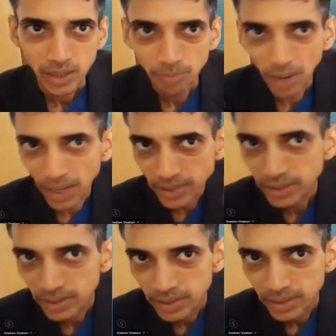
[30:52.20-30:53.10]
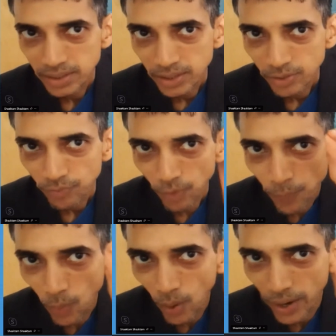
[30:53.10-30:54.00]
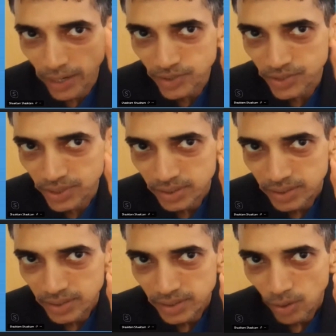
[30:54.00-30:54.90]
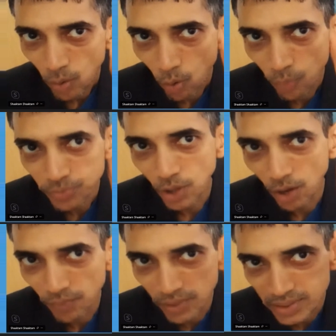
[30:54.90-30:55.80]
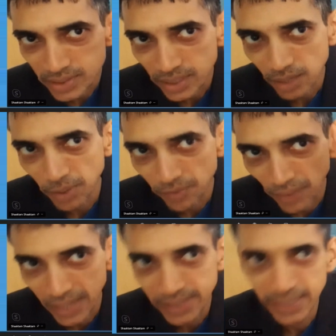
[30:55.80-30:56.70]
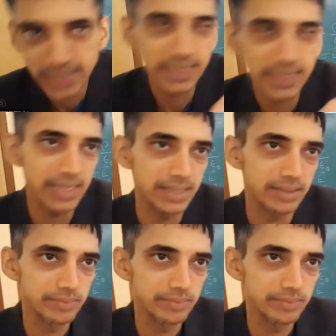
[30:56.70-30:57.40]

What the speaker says: but for point, Ohm's law will still be validated.